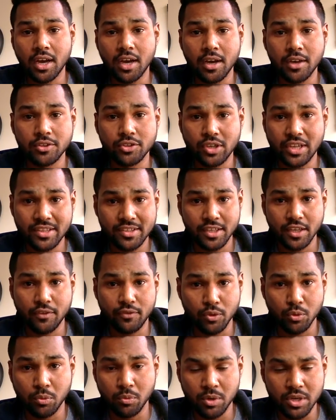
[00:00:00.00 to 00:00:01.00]
So let's say if
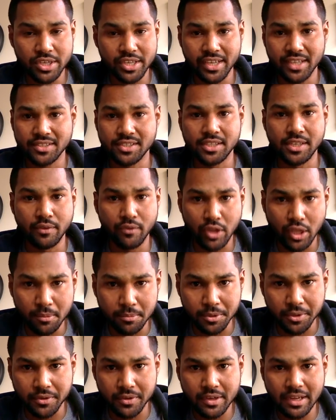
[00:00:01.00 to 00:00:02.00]
you're working as a
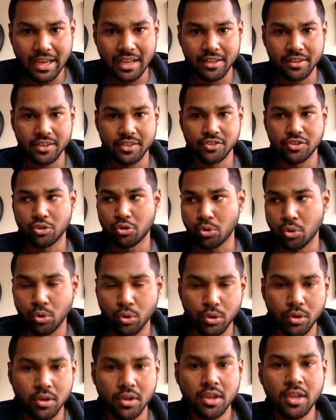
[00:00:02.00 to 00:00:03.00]
developer and there's a
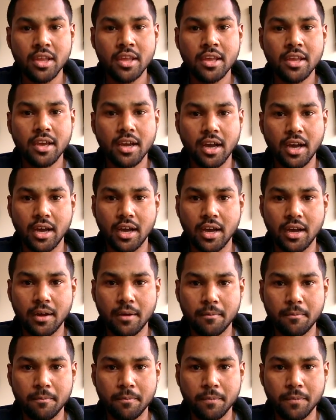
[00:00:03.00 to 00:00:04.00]
role
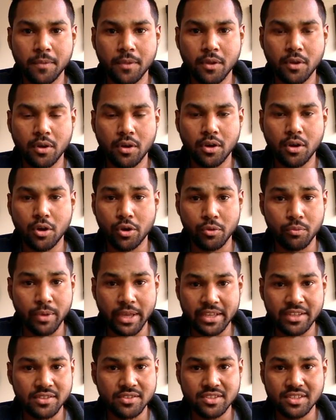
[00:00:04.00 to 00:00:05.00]
or a
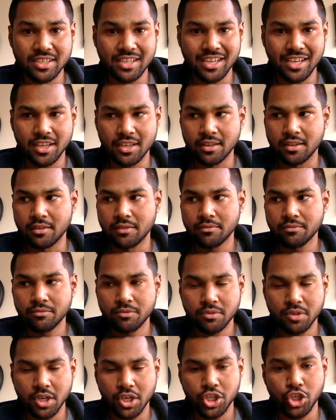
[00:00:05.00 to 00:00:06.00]
vacancy in
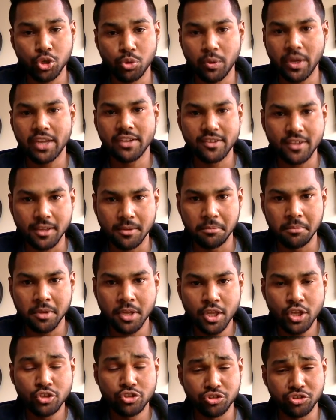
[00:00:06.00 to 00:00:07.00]
a QA team,
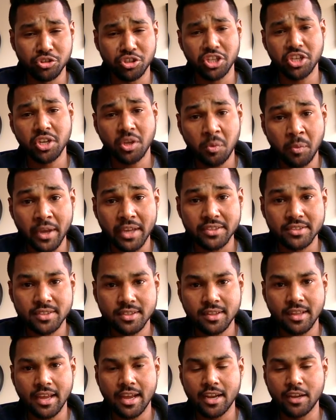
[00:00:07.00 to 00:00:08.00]
so you can
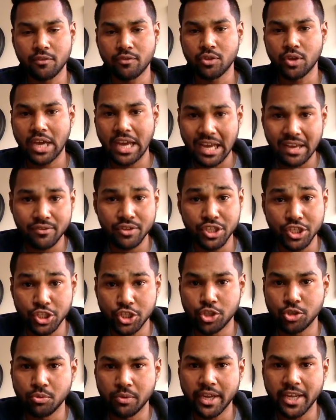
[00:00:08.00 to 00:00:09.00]
request that if you have any
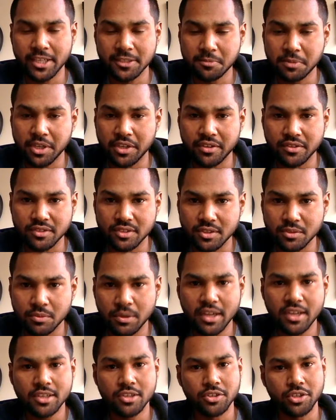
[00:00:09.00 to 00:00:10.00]
QA experience as
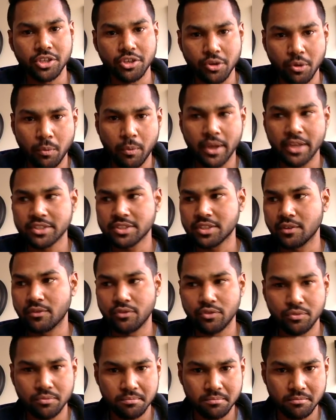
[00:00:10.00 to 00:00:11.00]
well, you can request
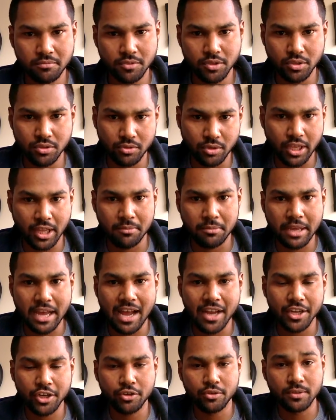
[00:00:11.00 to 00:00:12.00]
if you can be
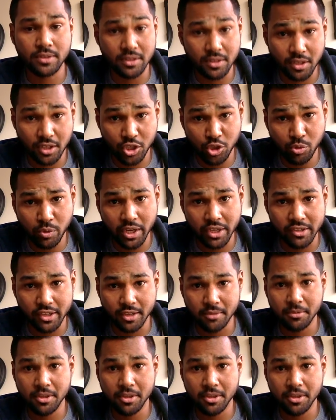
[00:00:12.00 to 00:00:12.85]
added to the QA team